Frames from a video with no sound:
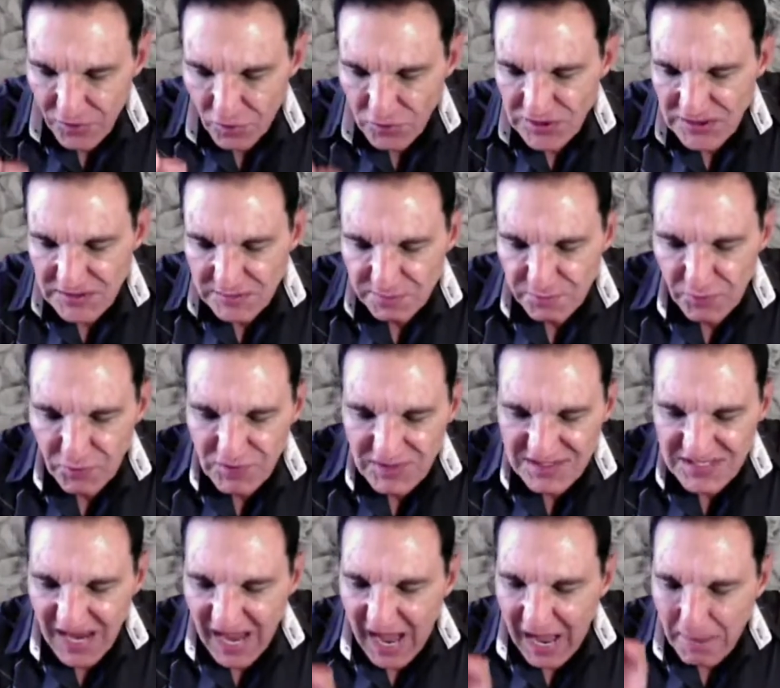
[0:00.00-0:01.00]
Those
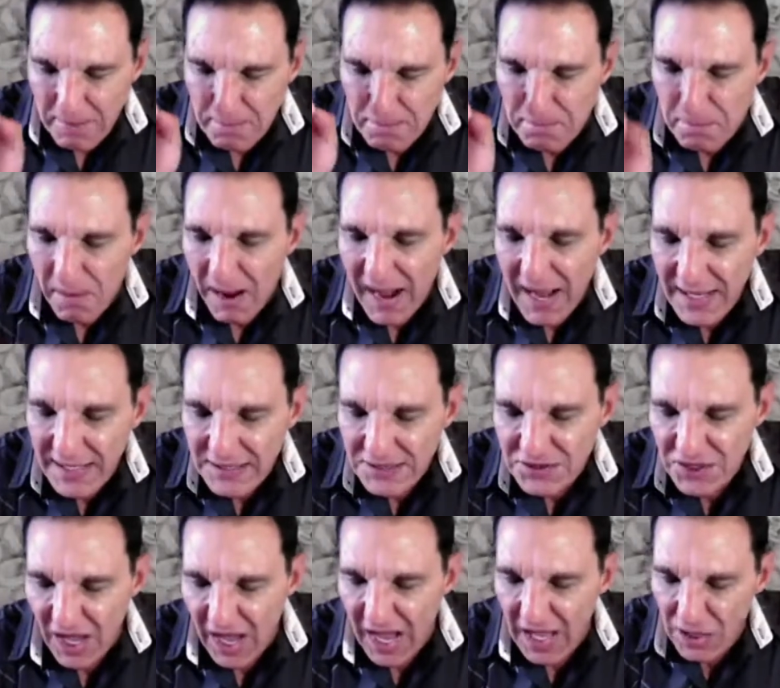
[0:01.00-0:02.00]
spirits, I
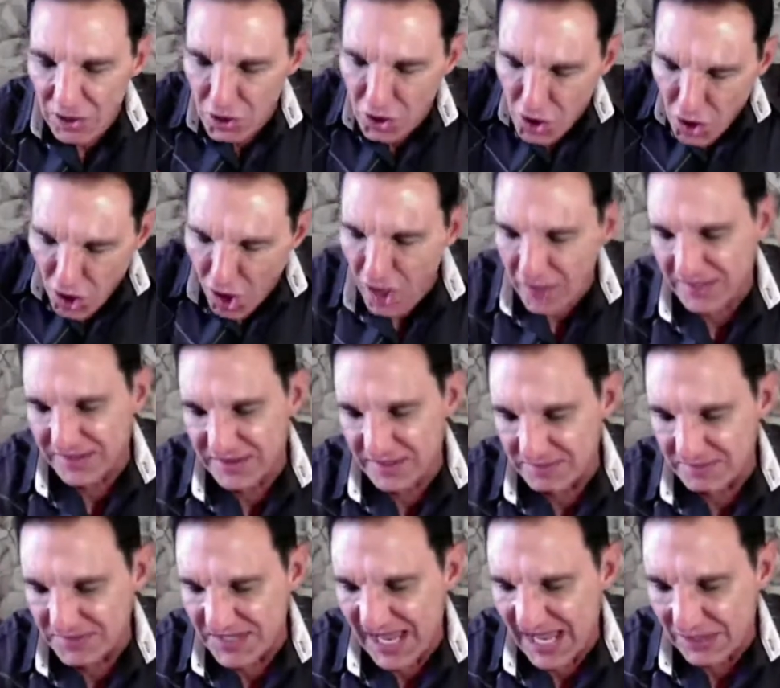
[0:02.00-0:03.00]
bind, I lock
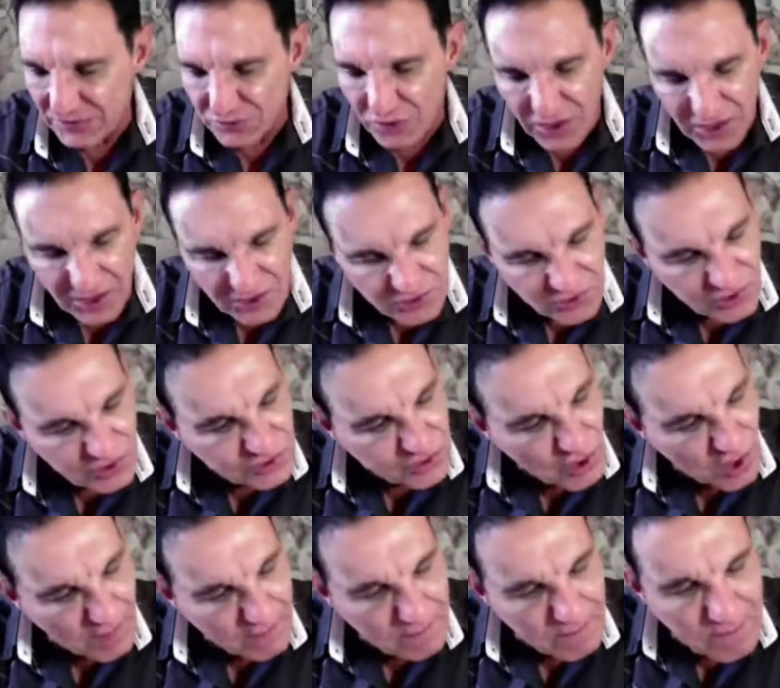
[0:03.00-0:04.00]
them down. Not only
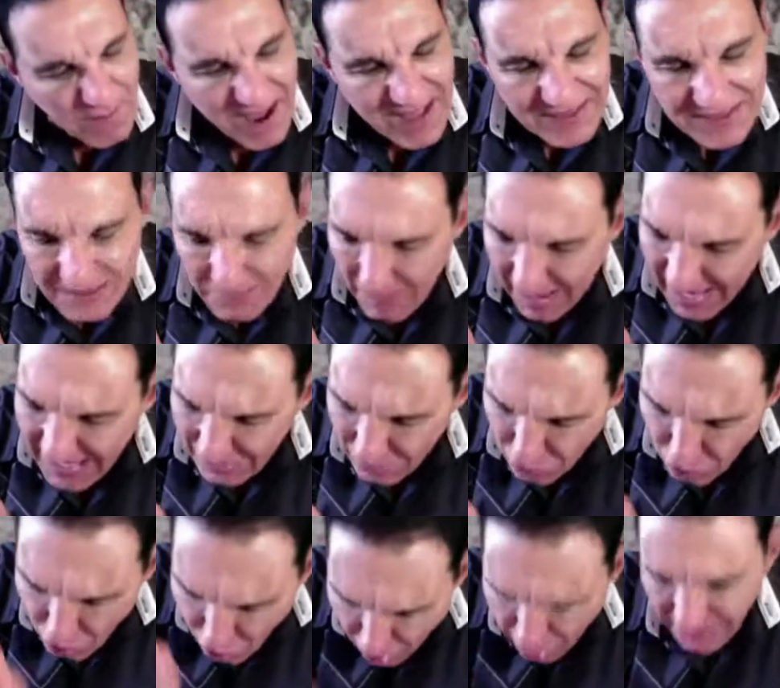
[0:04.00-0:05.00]
do I bind them, I
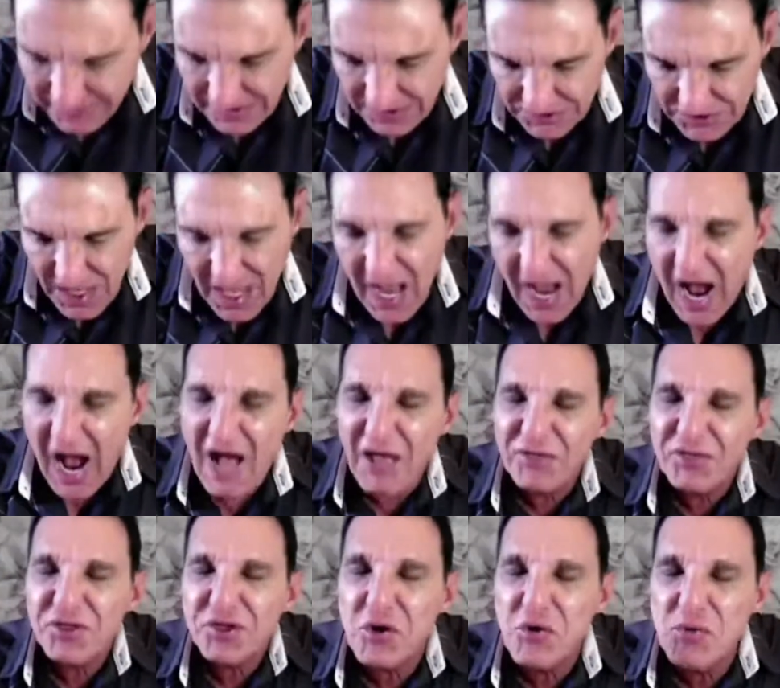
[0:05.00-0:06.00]
lock it.
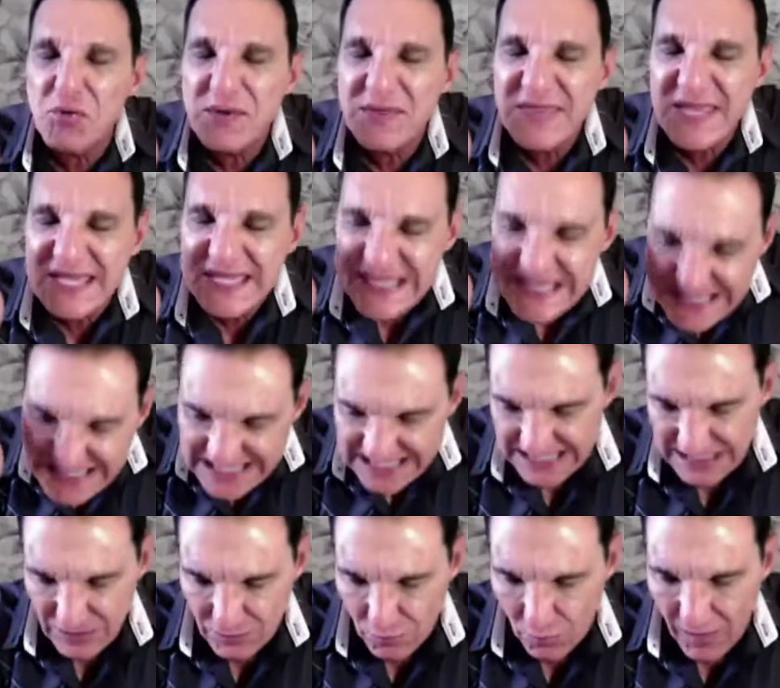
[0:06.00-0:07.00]
I throw in the
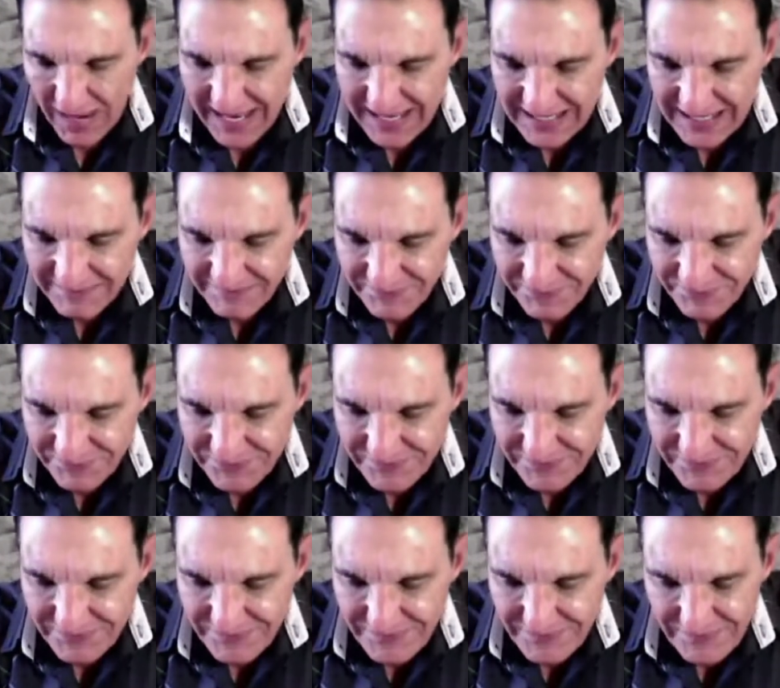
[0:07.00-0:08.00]
key away
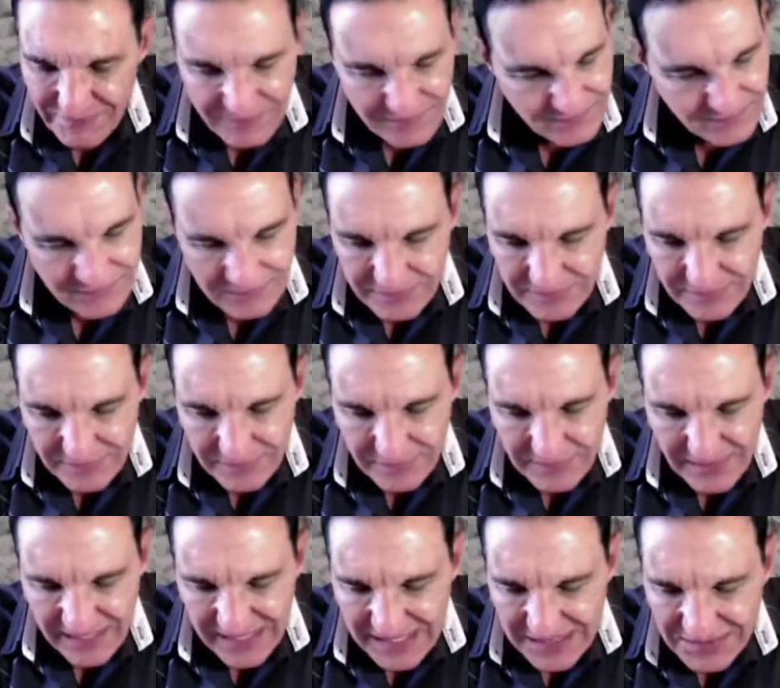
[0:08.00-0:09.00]
hmm,
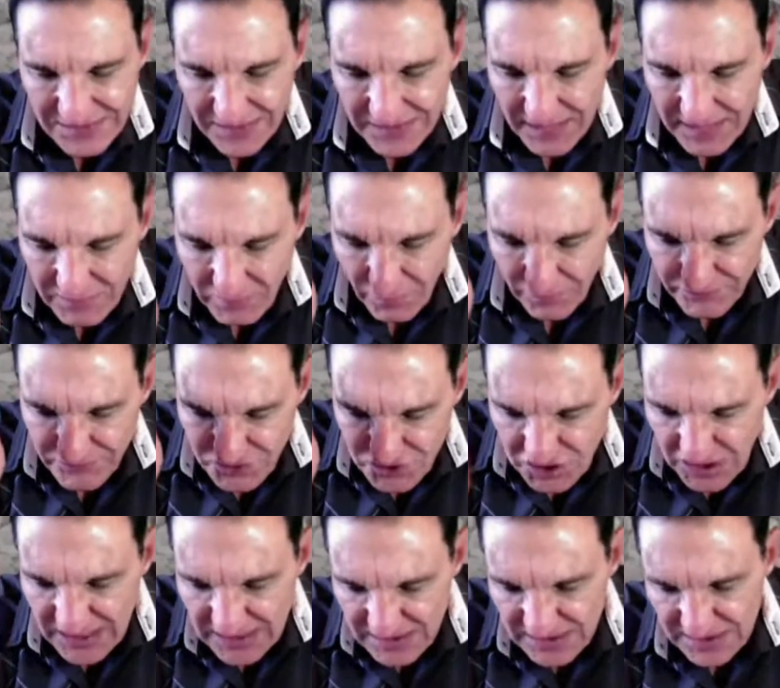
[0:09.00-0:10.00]
in the name of
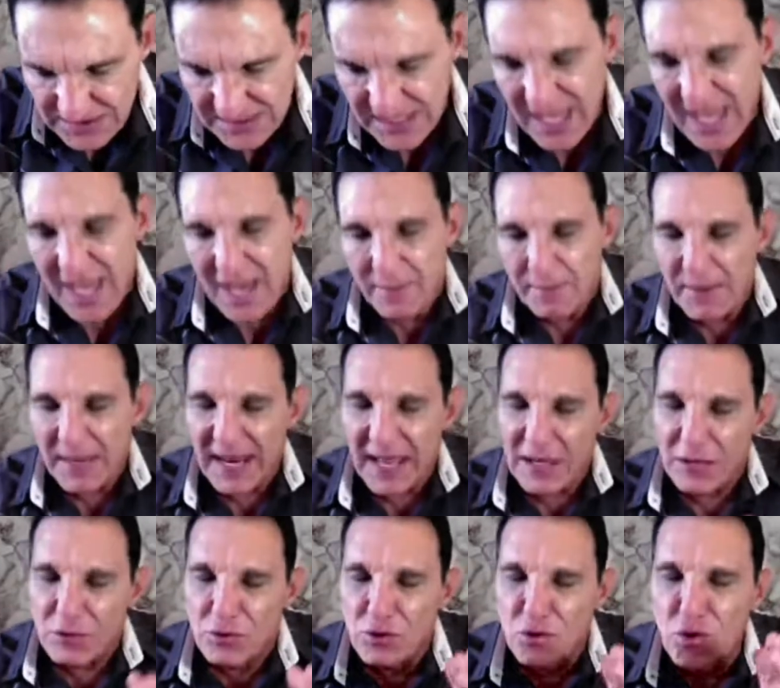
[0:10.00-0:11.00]
Jesus, but
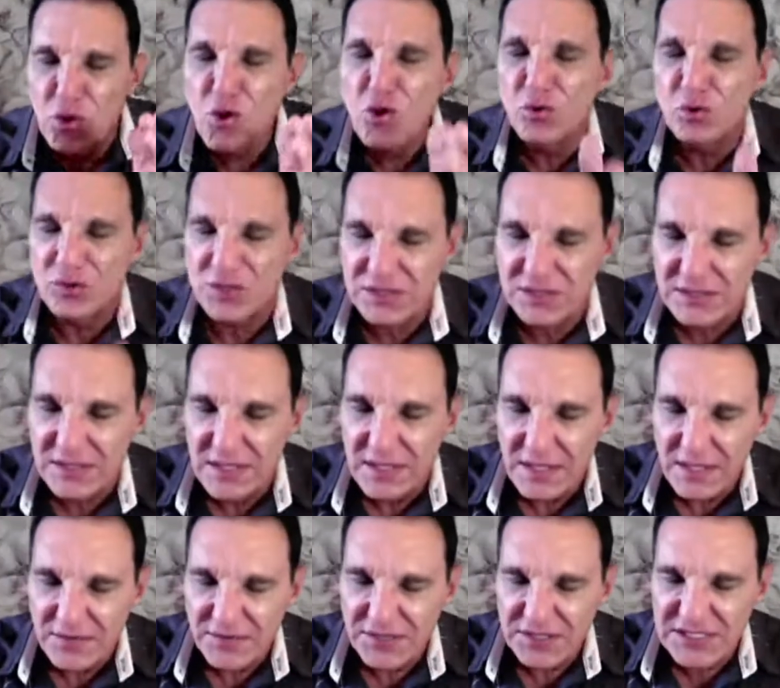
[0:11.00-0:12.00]
I loose
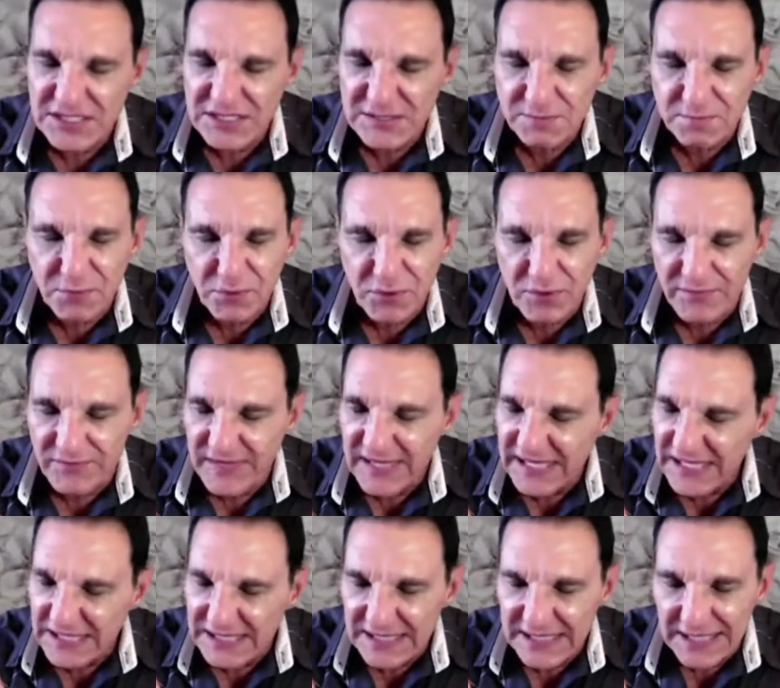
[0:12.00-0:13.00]
the spirit of
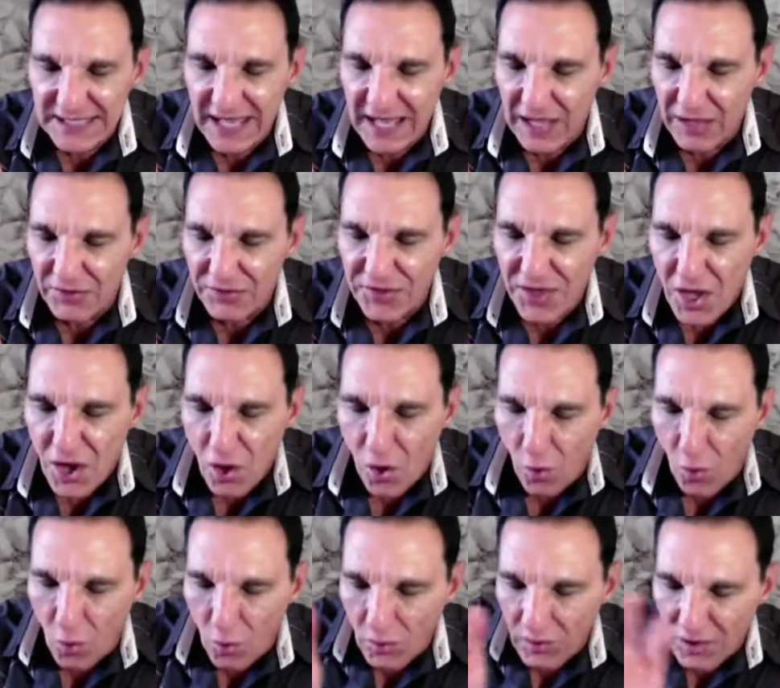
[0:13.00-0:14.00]
healing and health
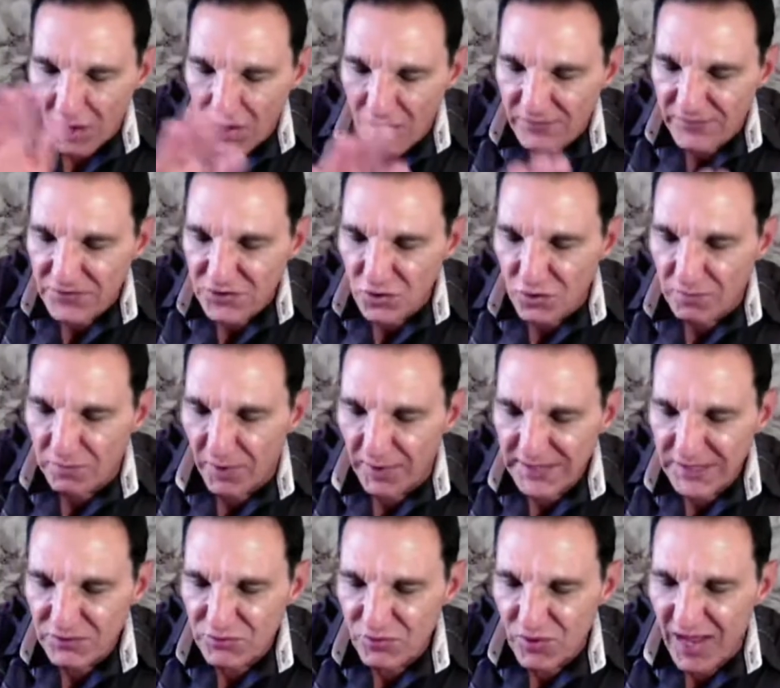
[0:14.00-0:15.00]
all over your
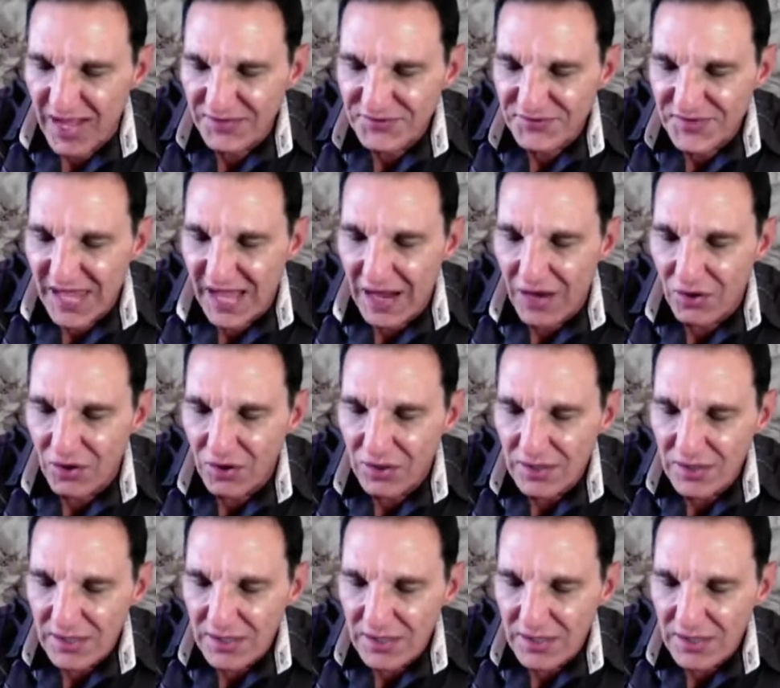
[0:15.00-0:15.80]
body right now.